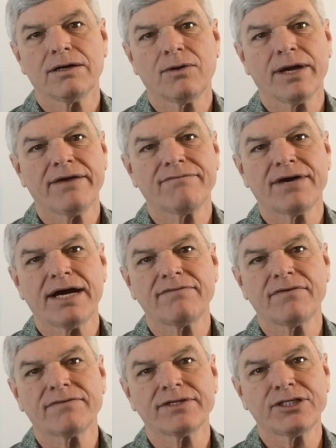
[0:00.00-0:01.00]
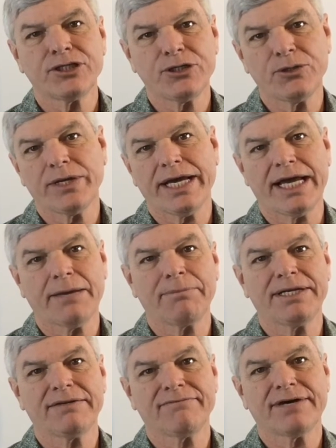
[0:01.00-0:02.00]
Okay, 5 over 2 can't
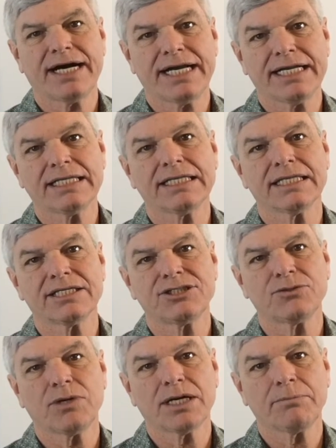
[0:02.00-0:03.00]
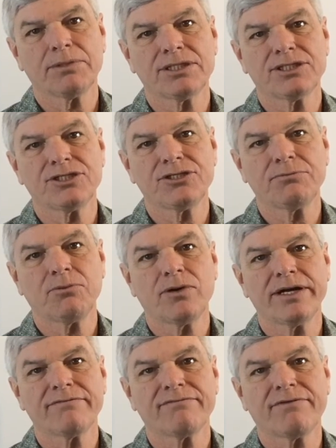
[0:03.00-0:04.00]
be divided unless you want to put
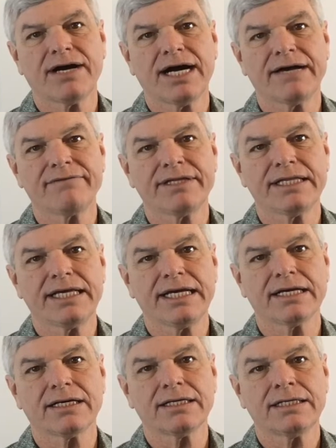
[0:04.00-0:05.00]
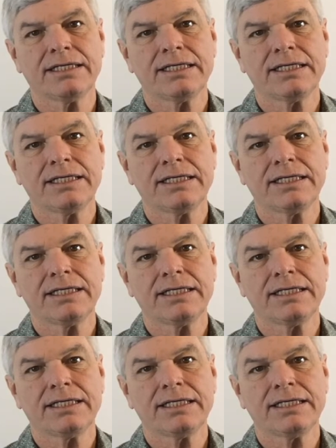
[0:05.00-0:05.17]
2.5 in there.